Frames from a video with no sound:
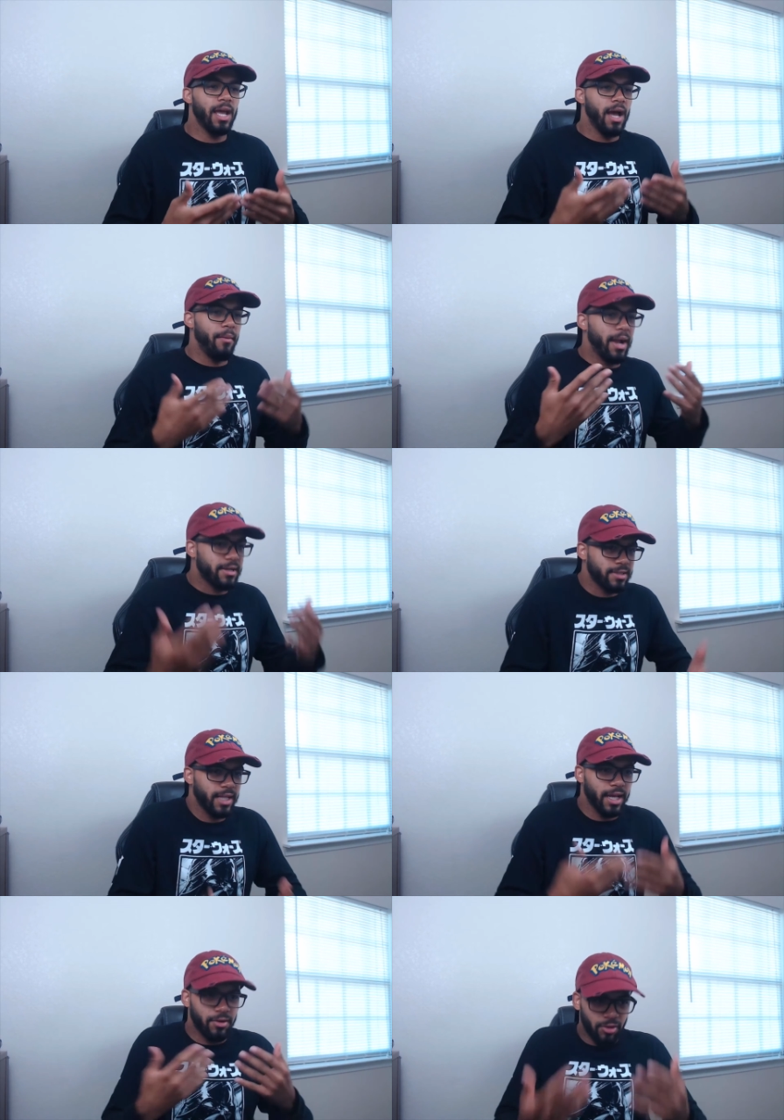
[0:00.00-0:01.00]
I'm actually
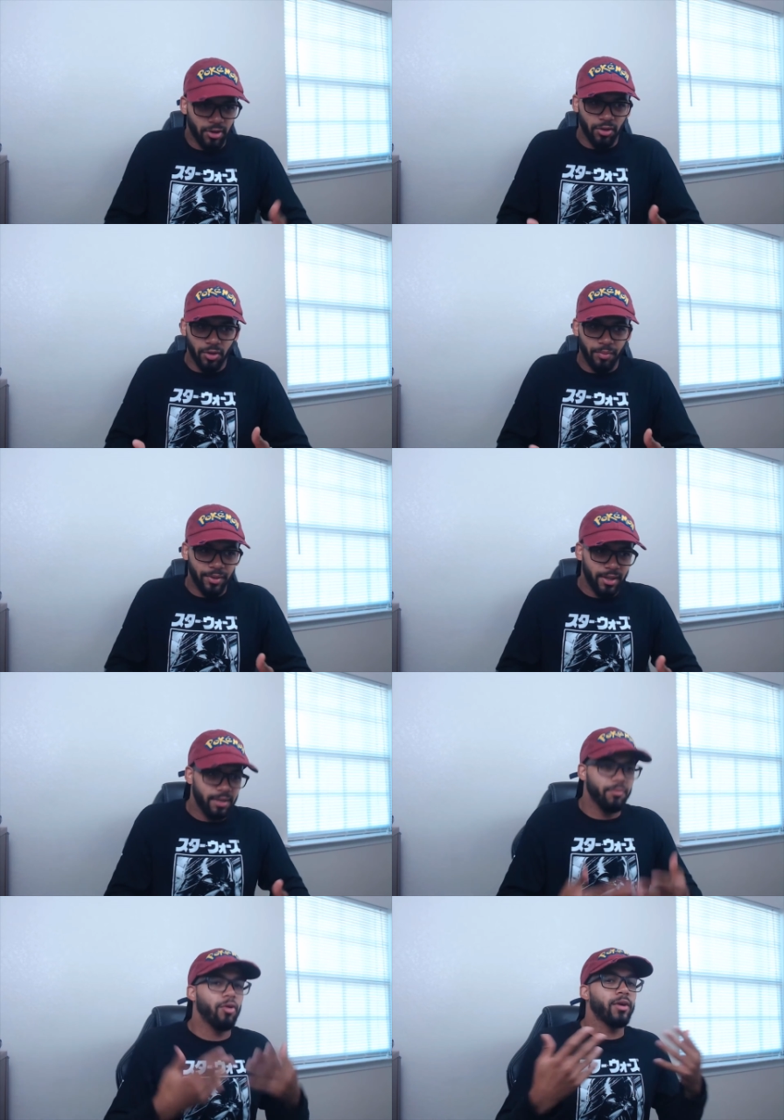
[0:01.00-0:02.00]
like growing a little
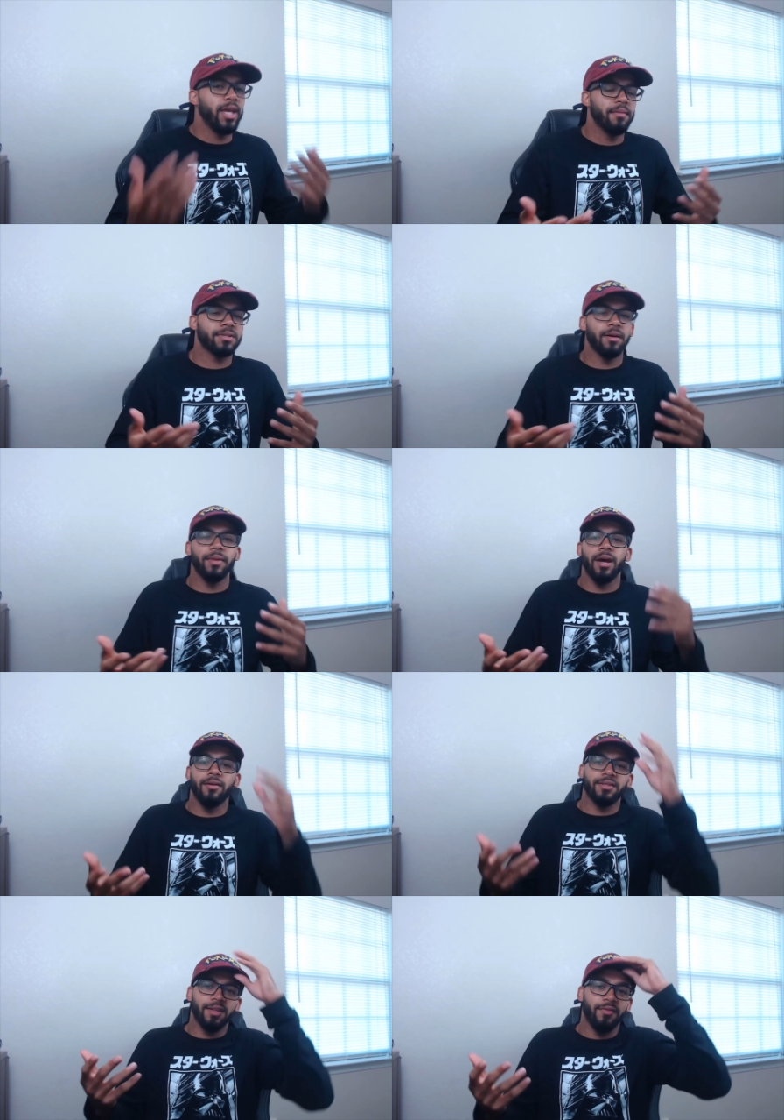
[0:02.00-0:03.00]
bit, more games coming out
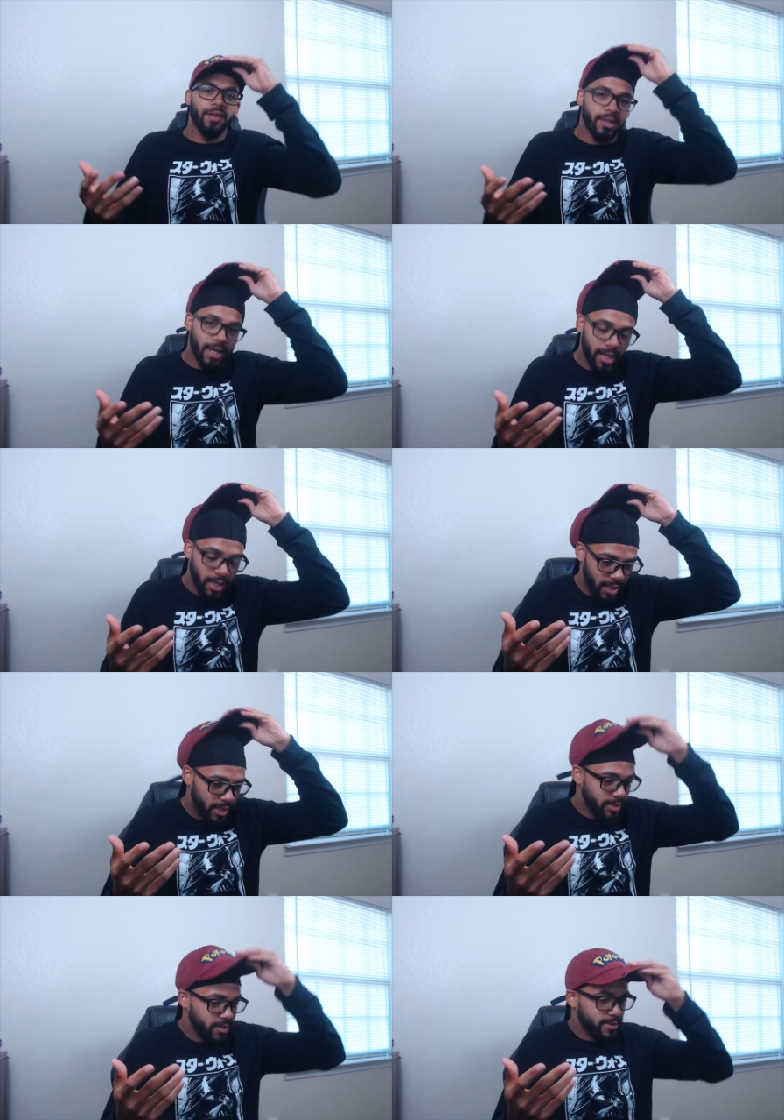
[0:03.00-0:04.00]
and stuff like that. And
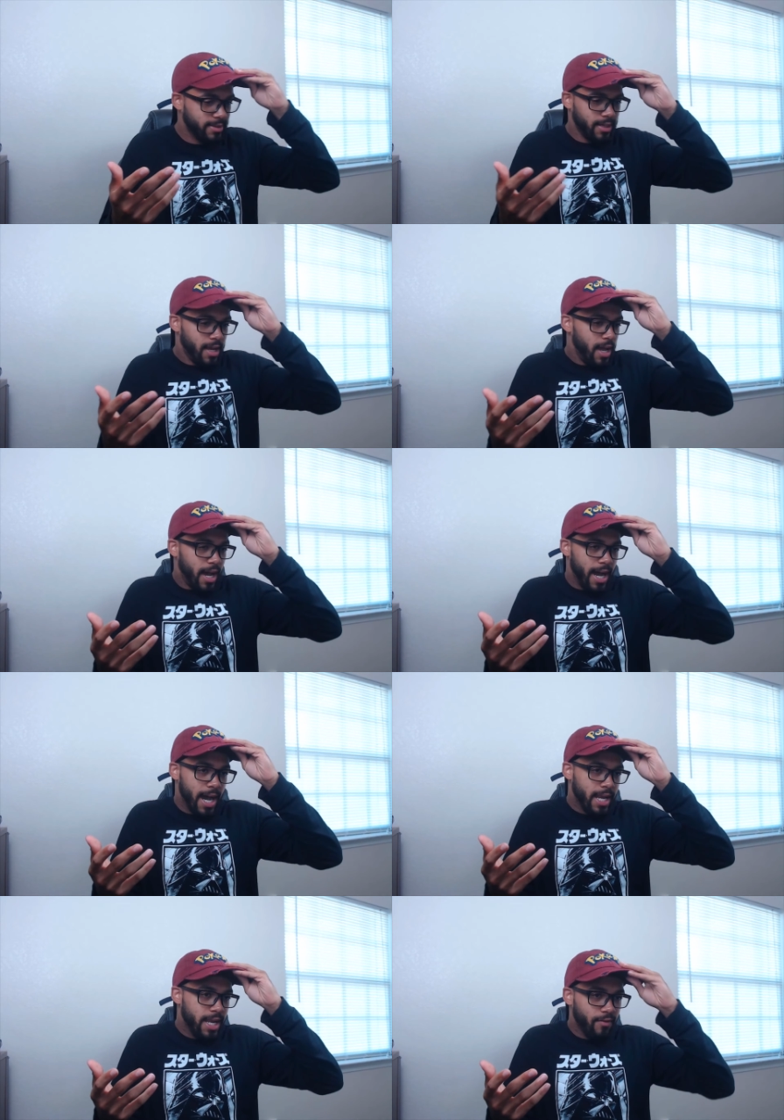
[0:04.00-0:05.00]
it's just,
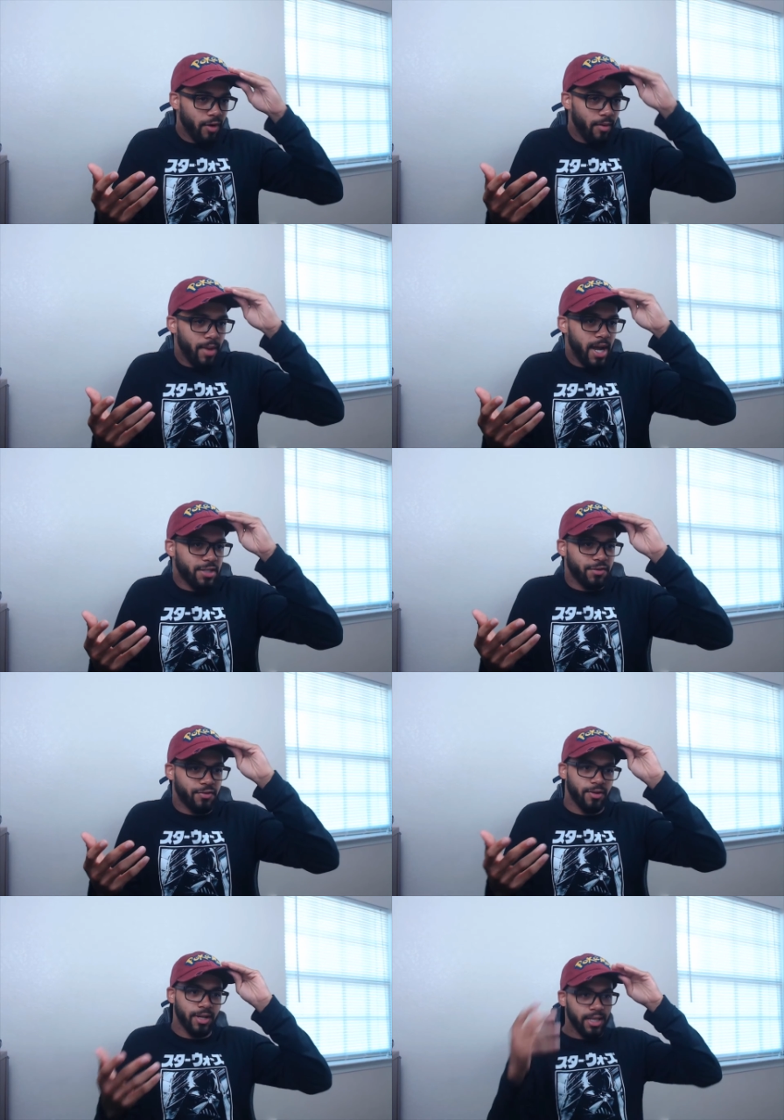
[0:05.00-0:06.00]
I never imagined
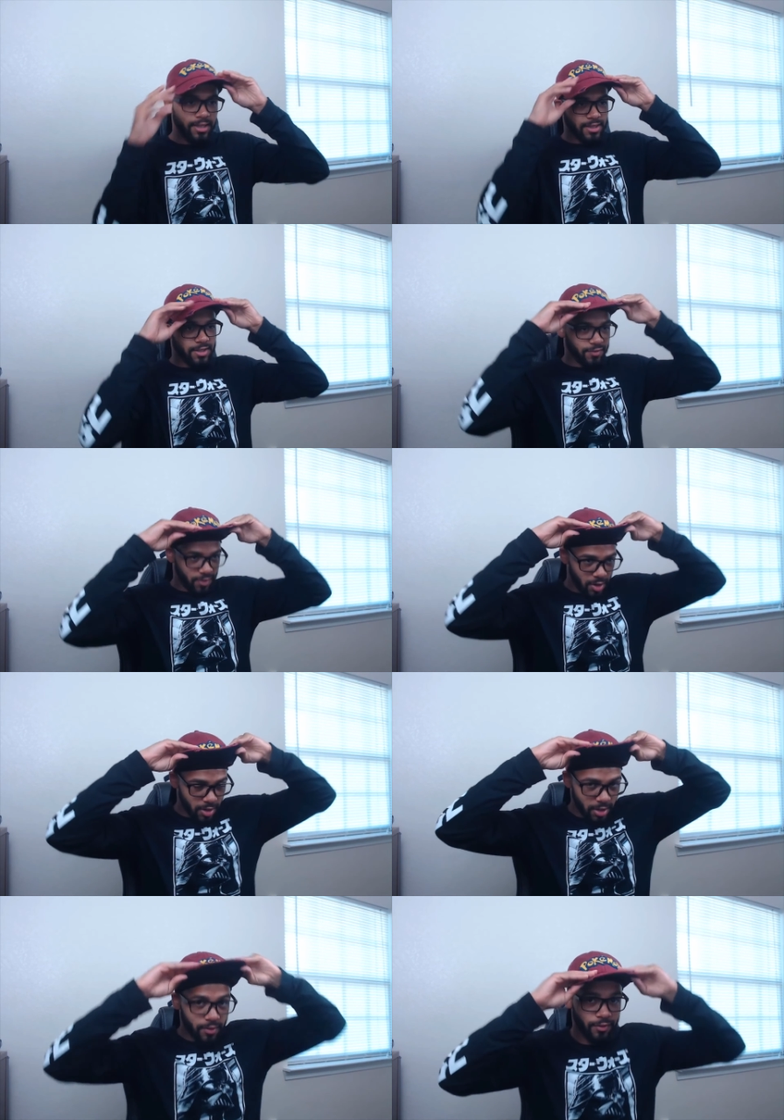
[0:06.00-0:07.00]
for it to get this
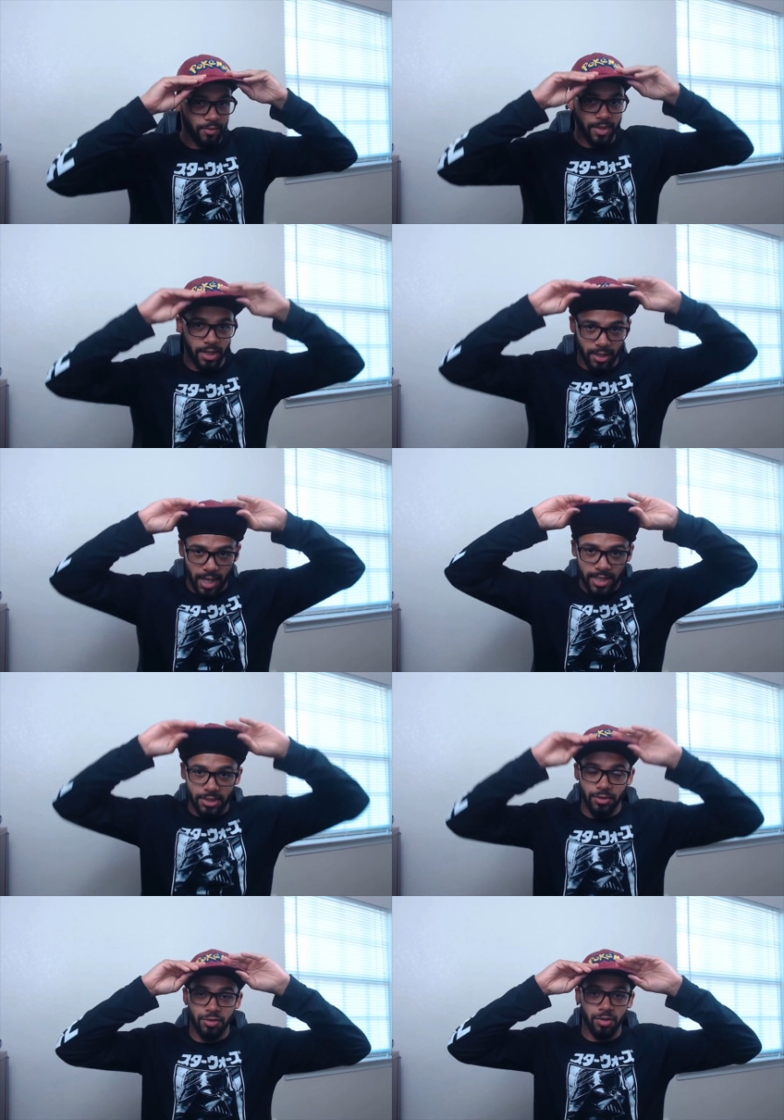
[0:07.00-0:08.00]
far for me as
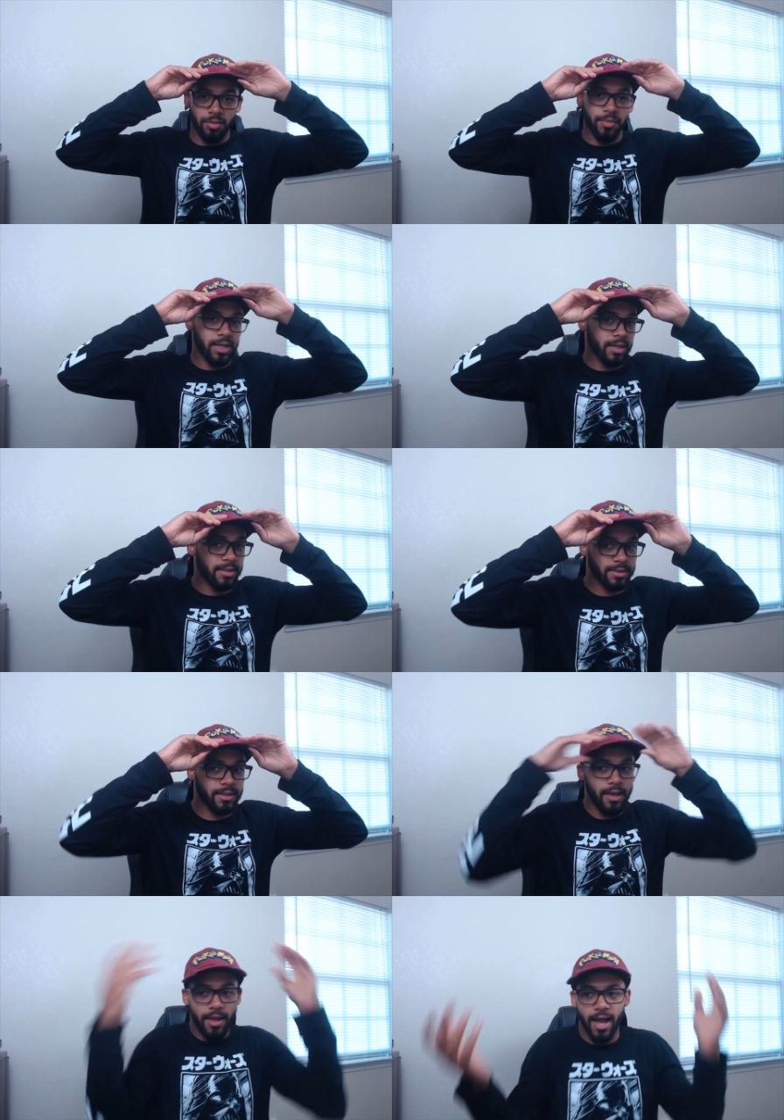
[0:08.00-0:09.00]
a YouTuber, because
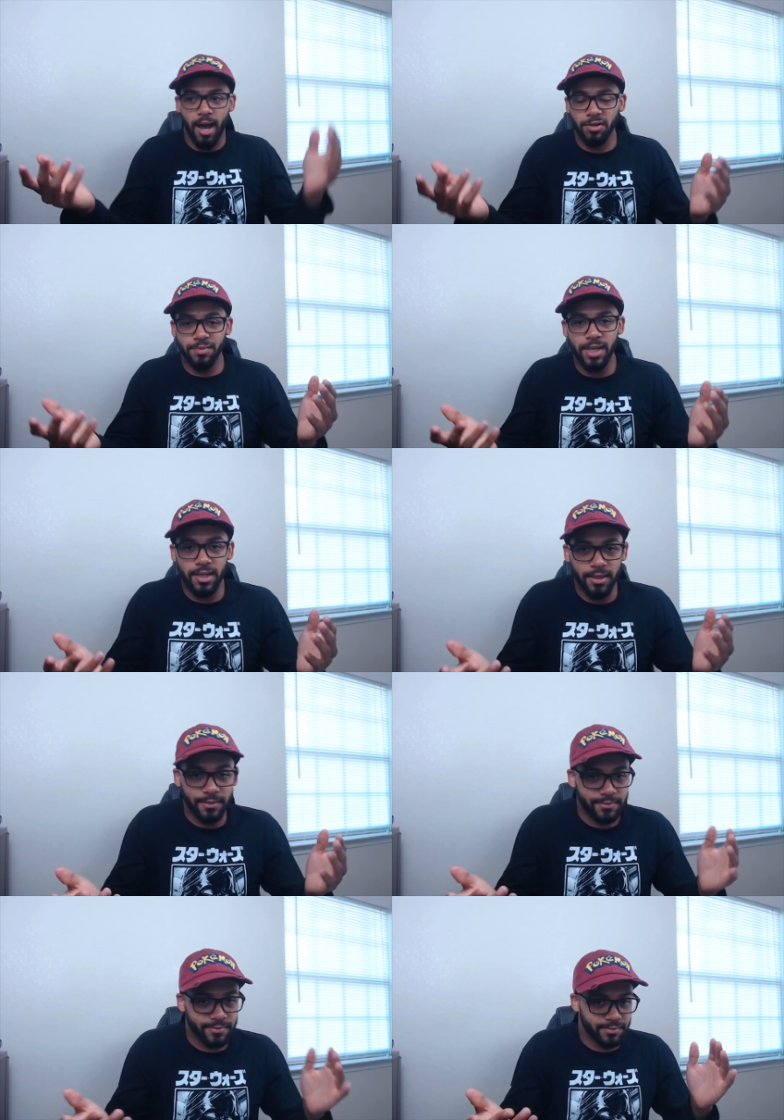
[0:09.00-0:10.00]
I was making